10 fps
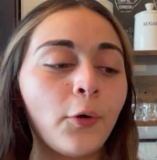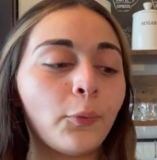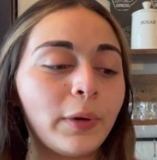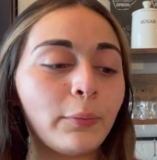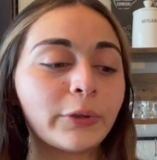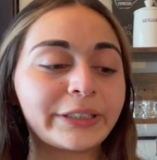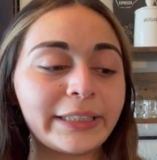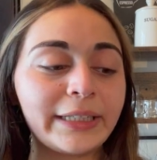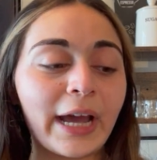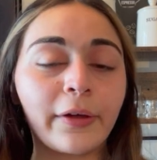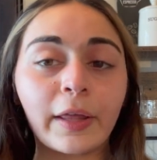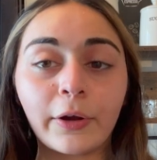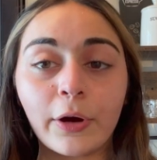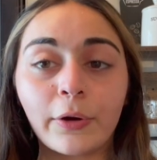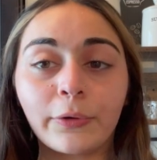We will see how that
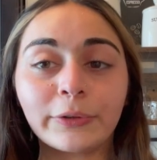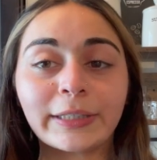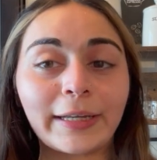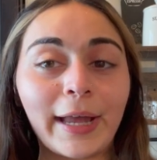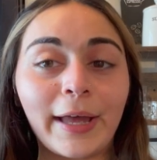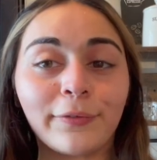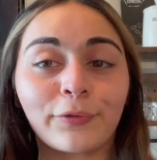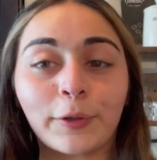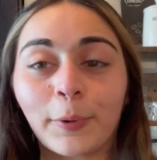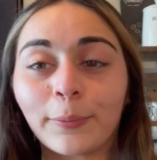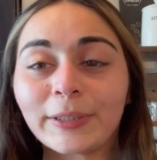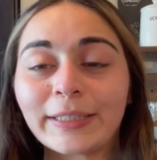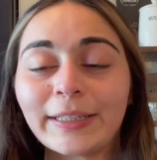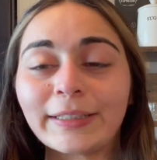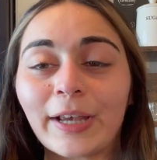goes again for the
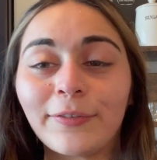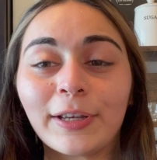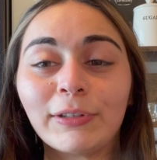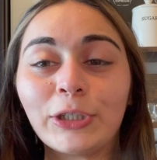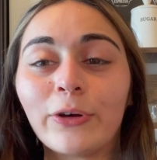purposes of giving